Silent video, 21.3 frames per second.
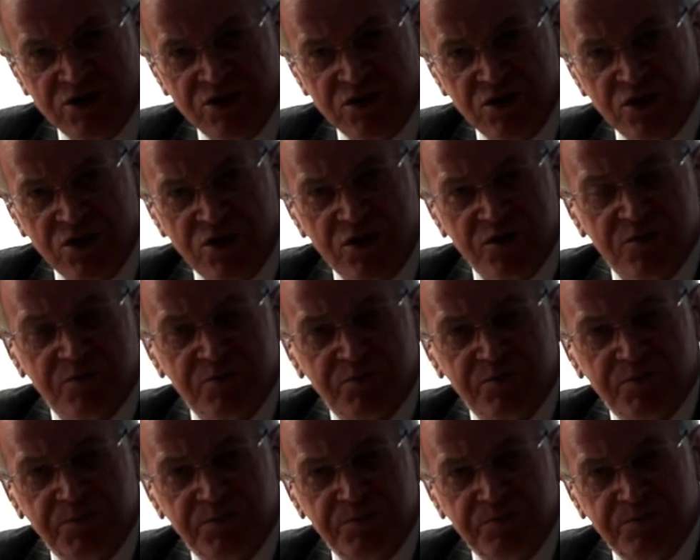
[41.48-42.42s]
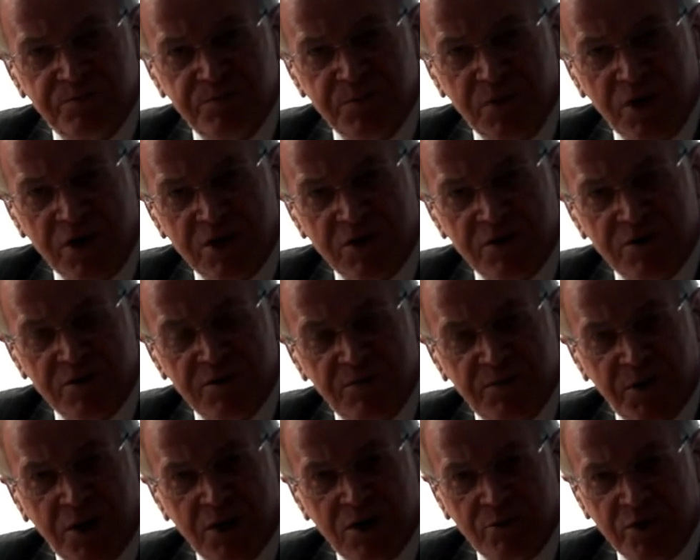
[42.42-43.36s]
and the
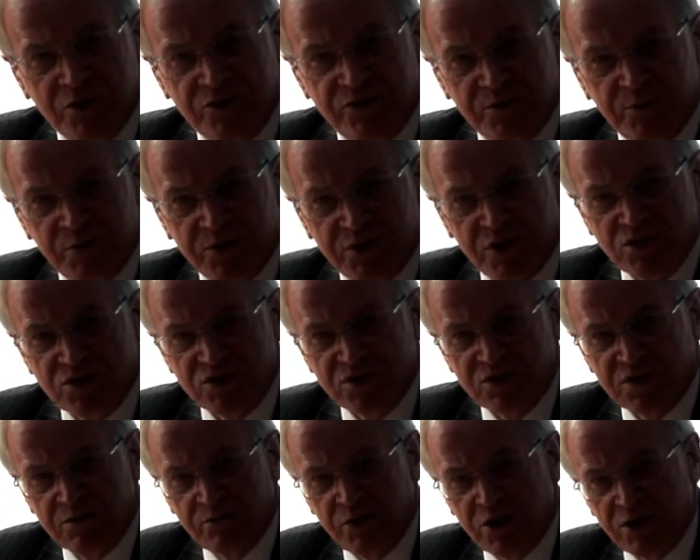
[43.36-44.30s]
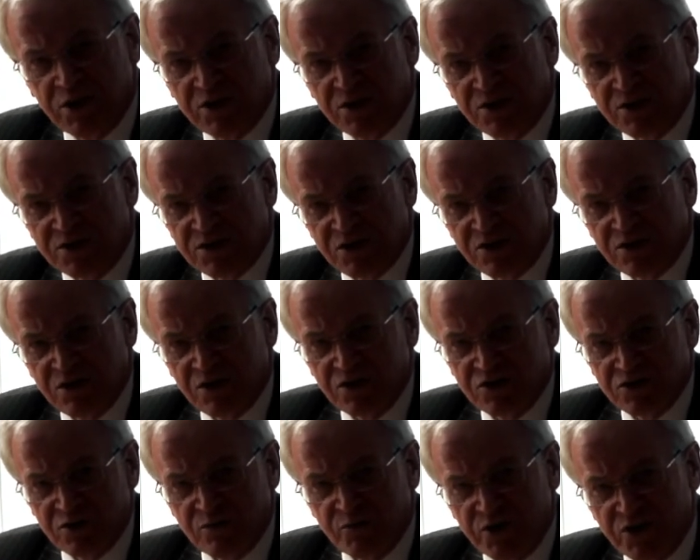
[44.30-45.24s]
Parliamentary Petitions Committee
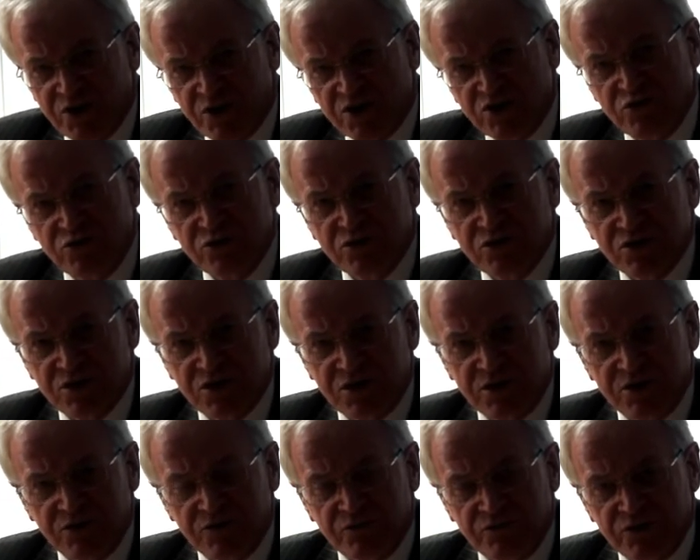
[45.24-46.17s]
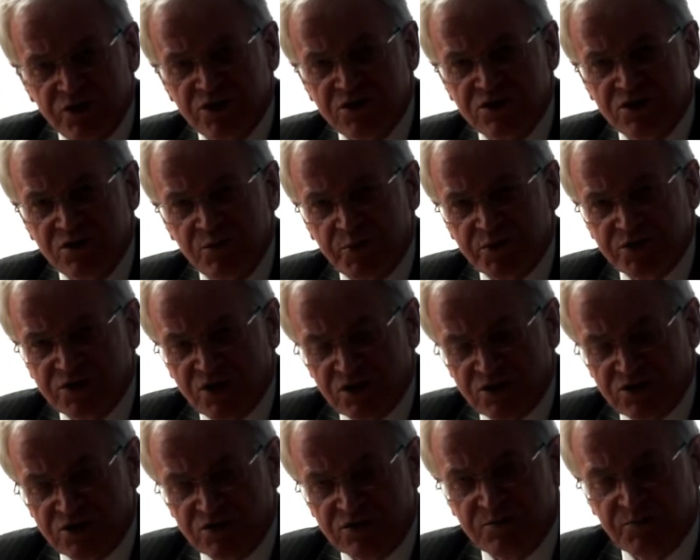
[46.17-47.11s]
consider some of the issues raised in the
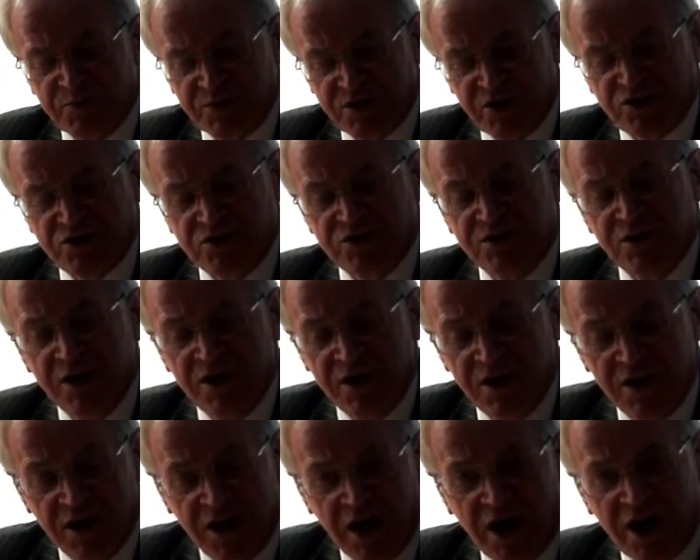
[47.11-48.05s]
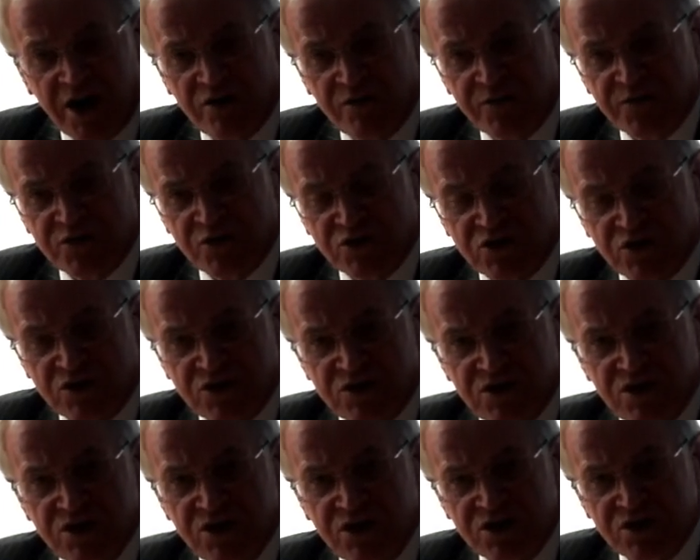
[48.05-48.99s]
petition are of such a
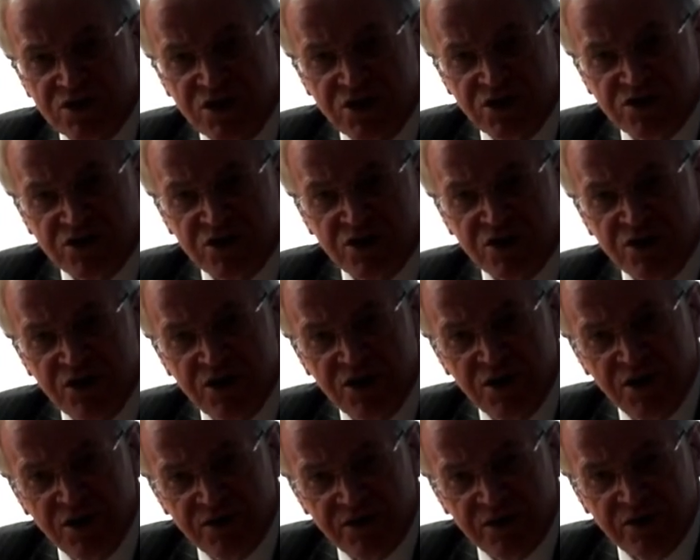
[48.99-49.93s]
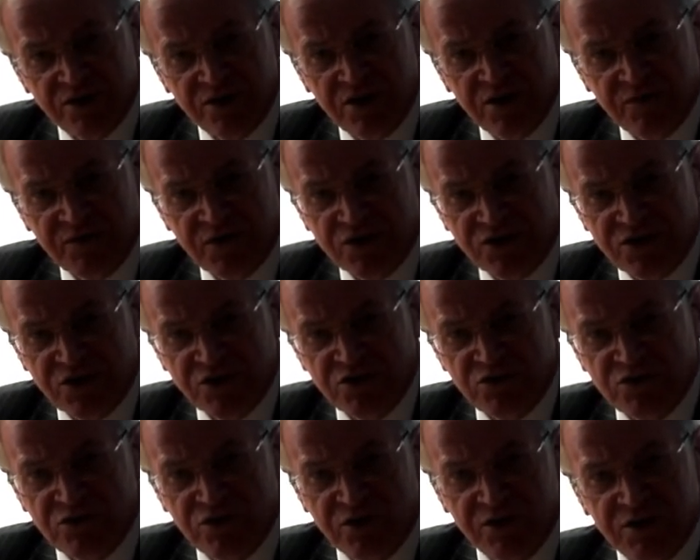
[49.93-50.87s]
serious nature that they have
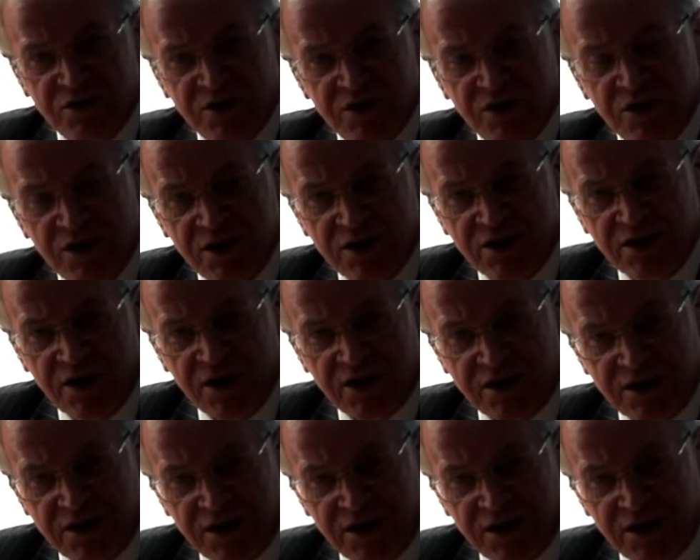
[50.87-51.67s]
continued it yet